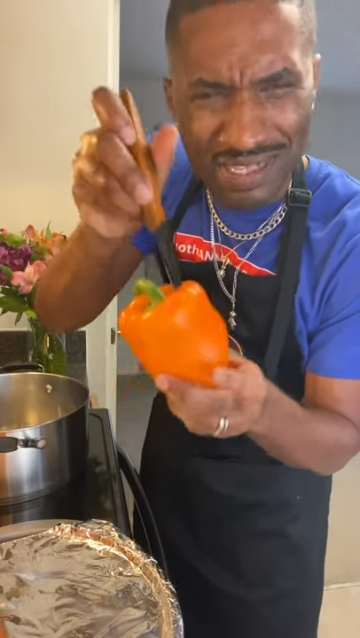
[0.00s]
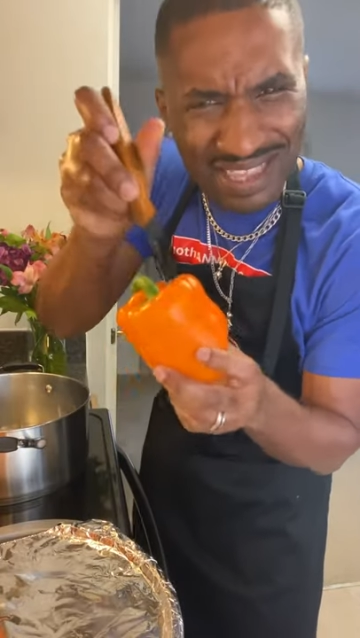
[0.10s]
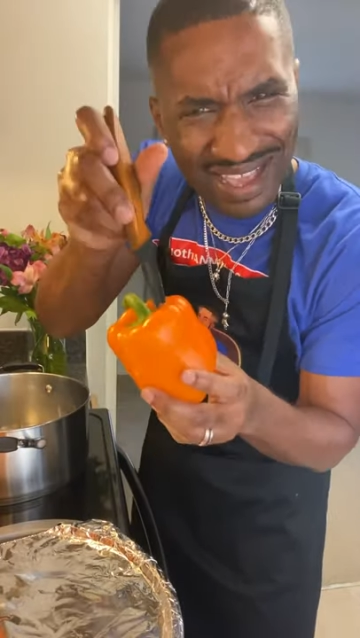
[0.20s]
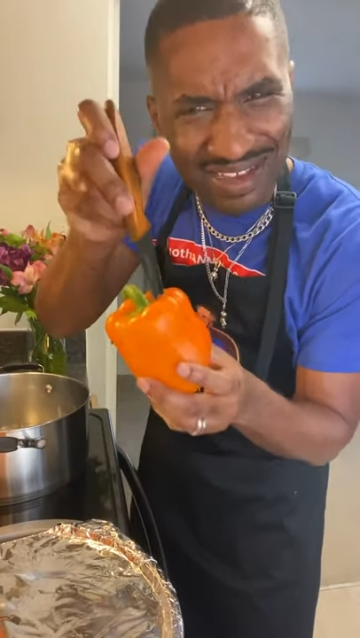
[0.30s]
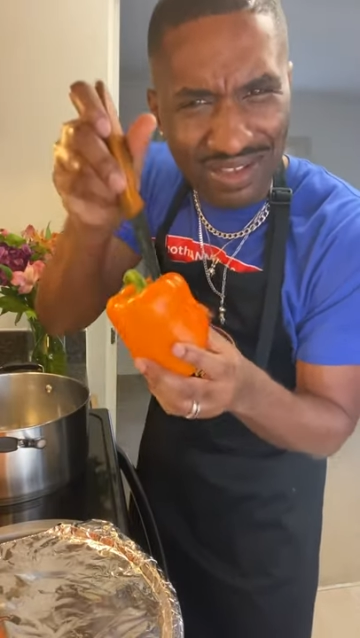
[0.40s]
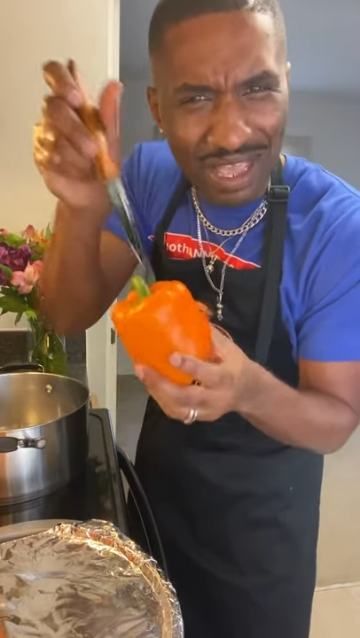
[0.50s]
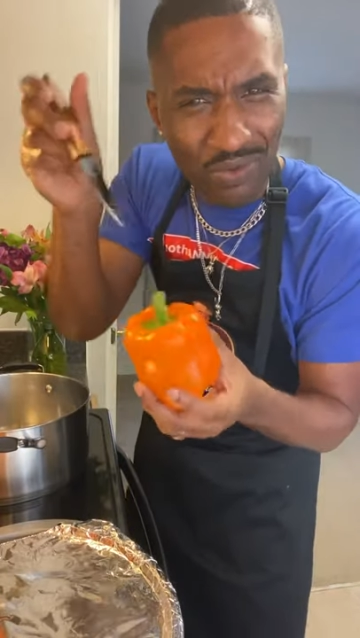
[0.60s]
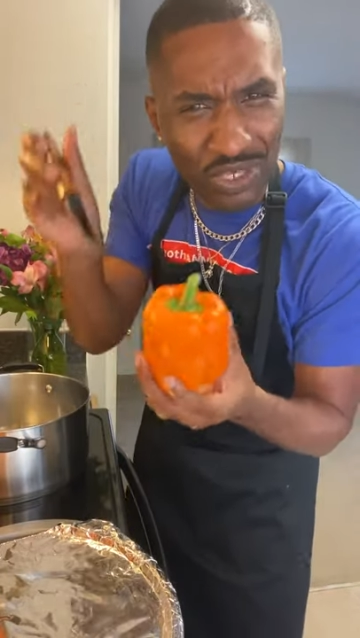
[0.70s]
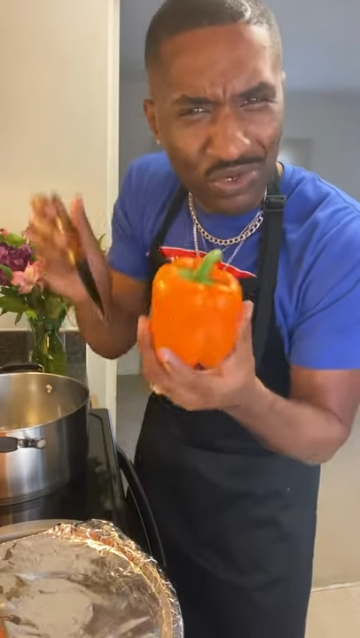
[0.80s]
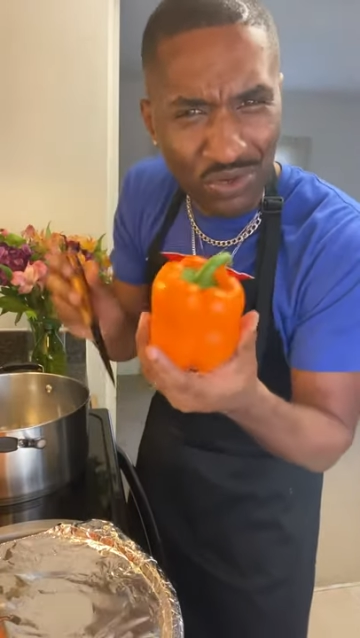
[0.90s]
It's like
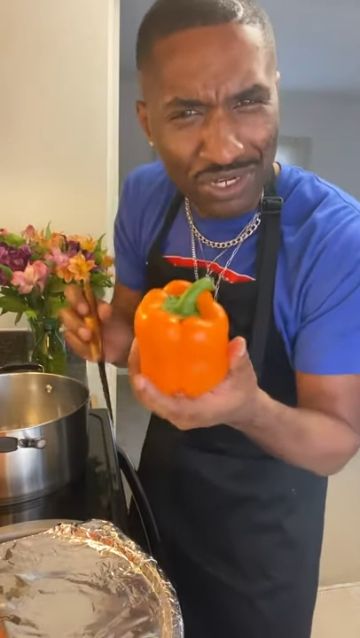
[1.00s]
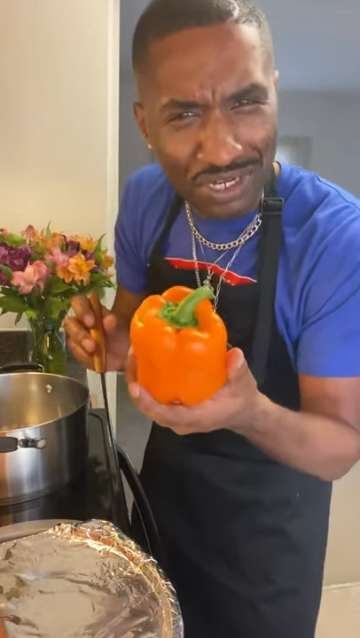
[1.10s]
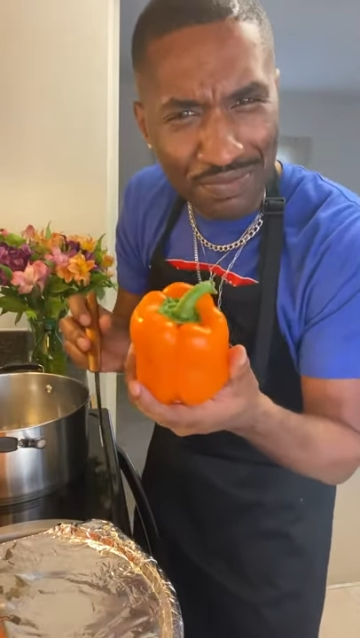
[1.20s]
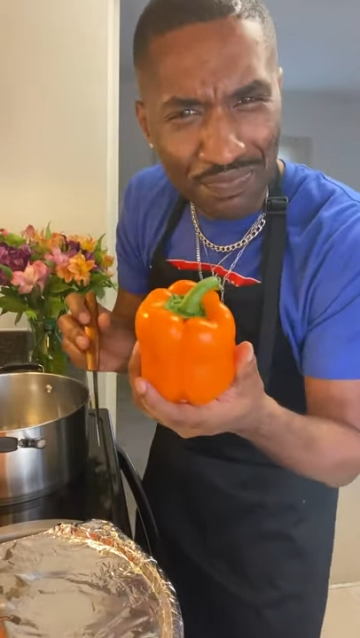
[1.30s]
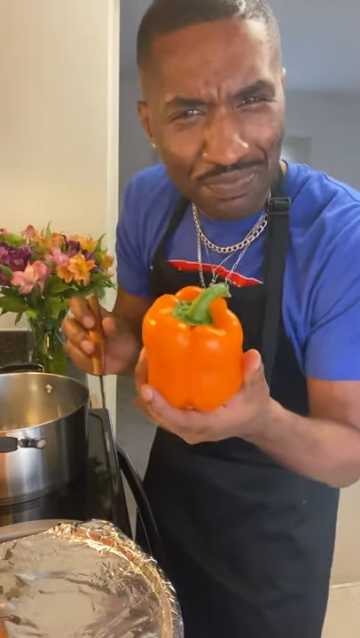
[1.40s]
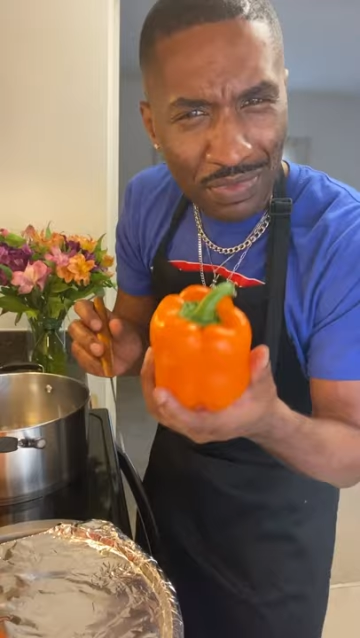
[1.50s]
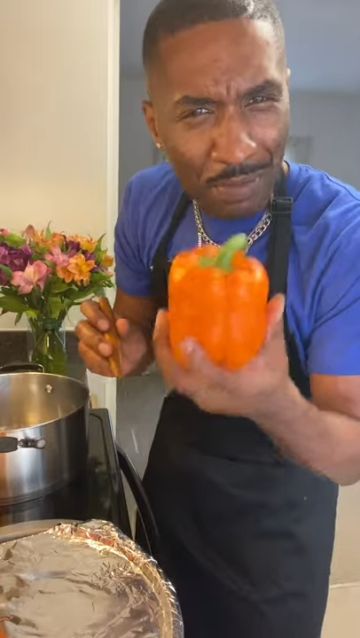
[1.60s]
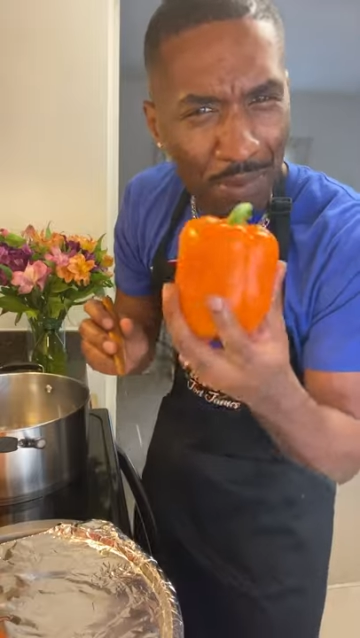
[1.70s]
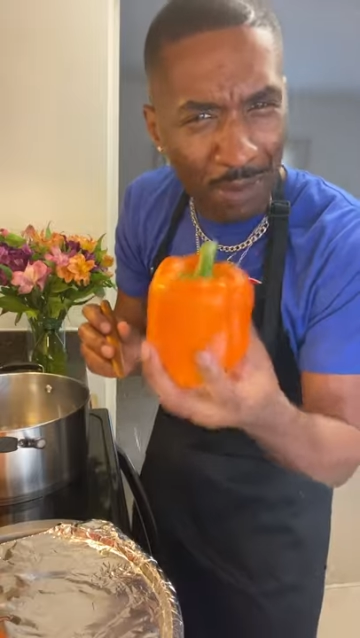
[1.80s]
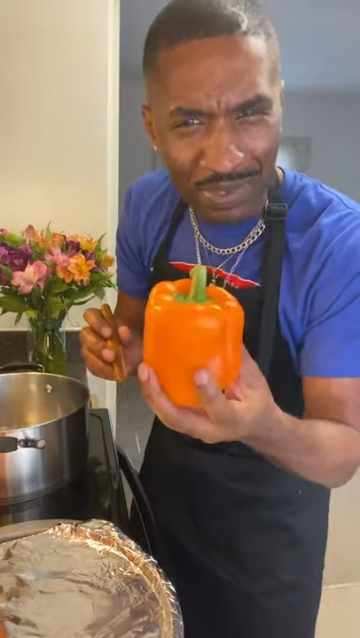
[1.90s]
we doing a
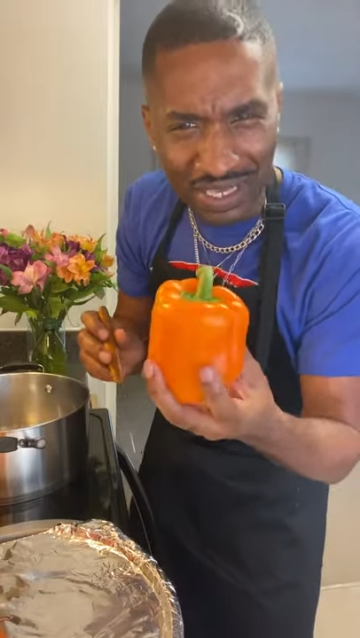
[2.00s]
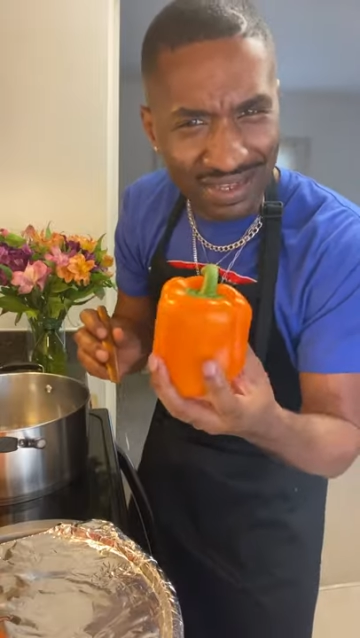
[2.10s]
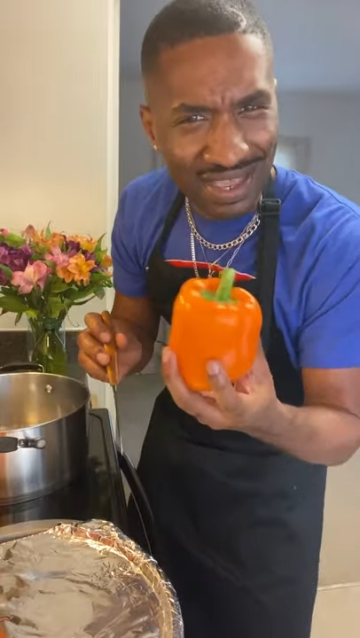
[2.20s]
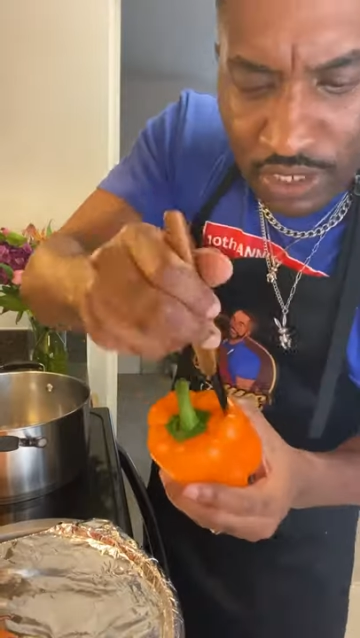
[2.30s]
pumpkin.